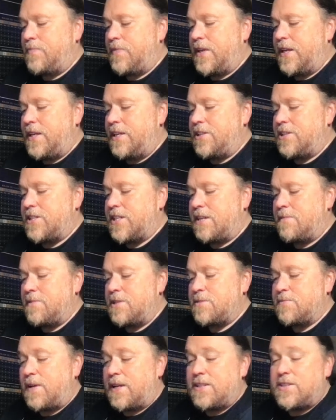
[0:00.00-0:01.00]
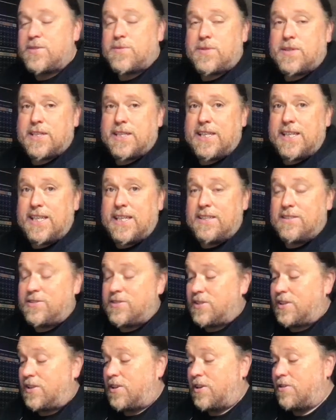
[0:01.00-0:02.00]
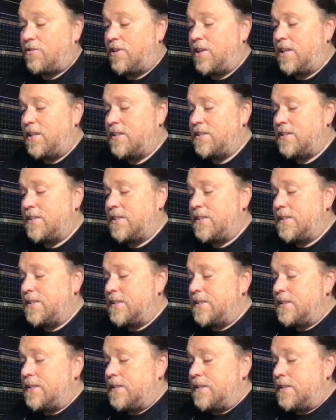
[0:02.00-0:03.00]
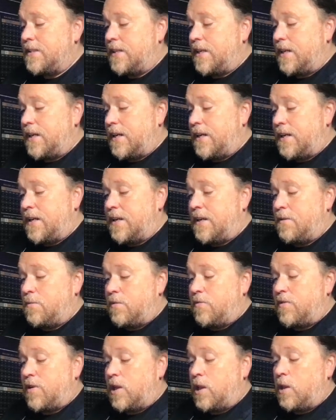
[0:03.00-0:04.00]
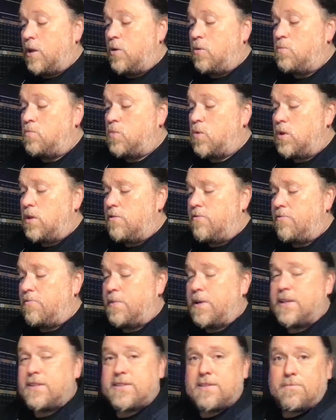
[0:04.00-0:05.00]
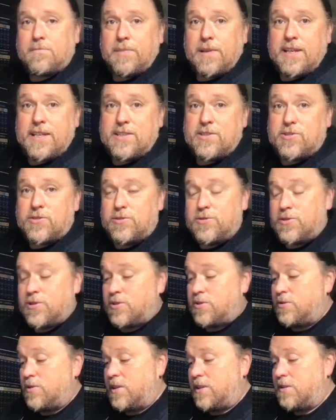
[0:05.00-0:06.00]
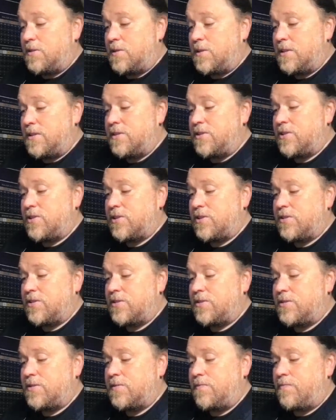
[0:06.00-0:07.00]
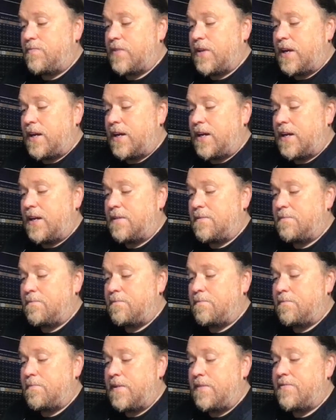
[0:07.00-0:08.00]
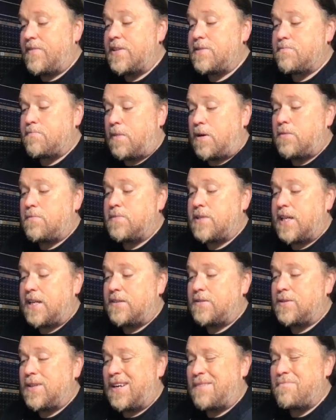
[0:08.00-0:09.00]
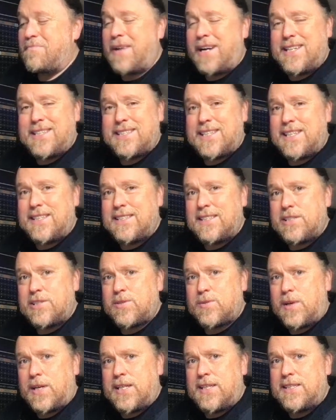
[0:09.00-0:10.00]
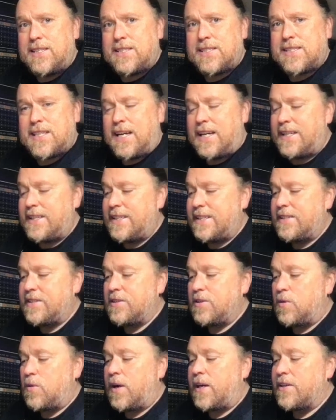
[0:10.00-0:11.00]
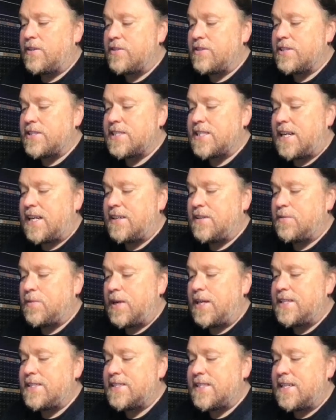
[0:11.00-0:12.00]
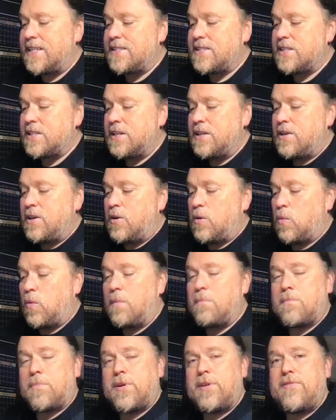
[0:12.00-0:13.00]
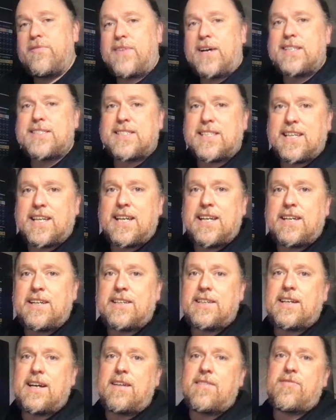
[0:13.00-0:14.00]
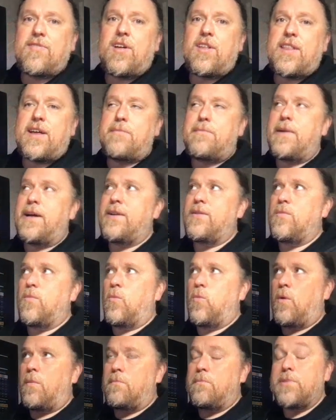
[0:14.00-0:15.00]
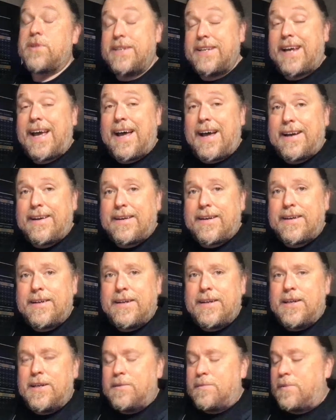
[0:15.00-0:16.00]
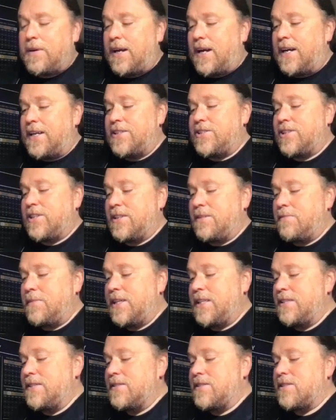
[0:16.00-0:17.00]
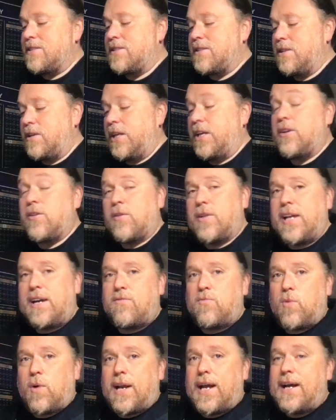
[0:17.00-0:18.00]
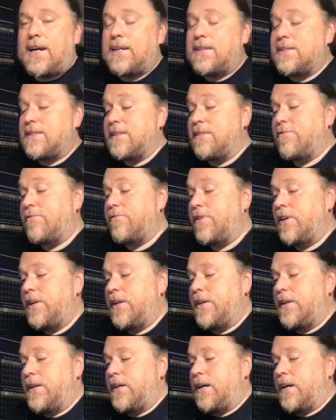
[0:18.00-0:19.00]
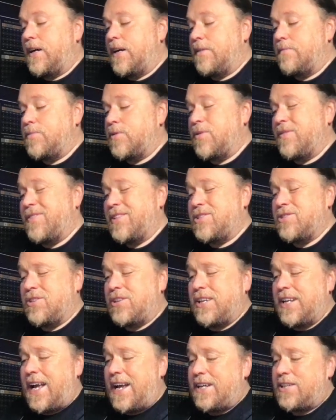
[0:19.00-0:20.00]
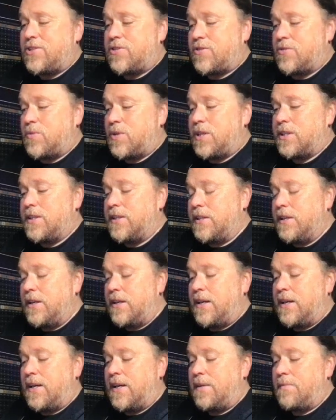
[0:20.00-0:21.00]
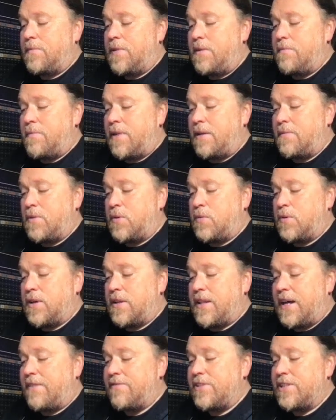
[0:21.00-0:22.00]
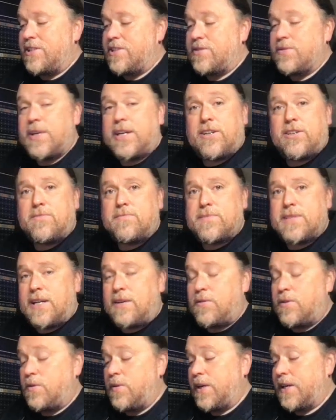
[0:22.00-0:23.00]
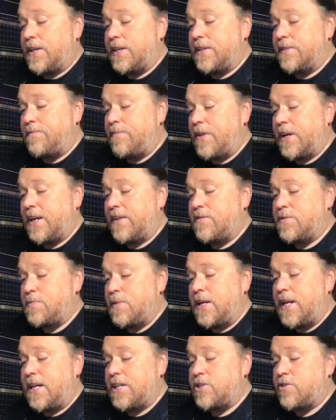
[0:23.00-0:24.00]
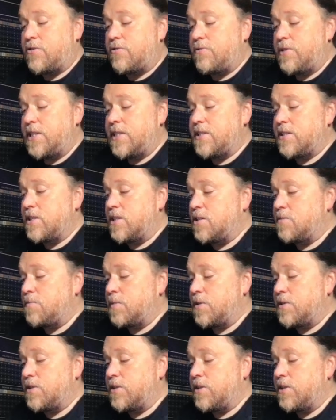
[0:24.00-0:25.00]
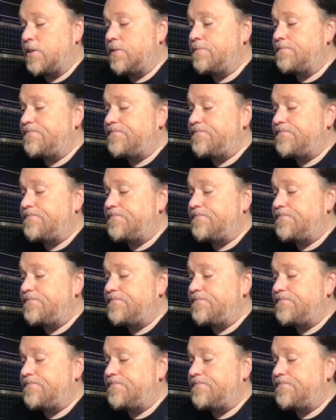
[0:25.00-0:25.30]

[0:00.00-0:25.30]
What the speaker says: Each time he spends 1, he heals a horror. We've got Lone Wolf because I'm playing true solo. So if this pops out, I might take this twice. I didn't quite understand when it says 1 per investigator. I thought that meant 1 per deck, but it actually means you can only have 1 active. So if I took an extra one, it might be worth having so it comes out quicker. That gives me an extra resource per turn.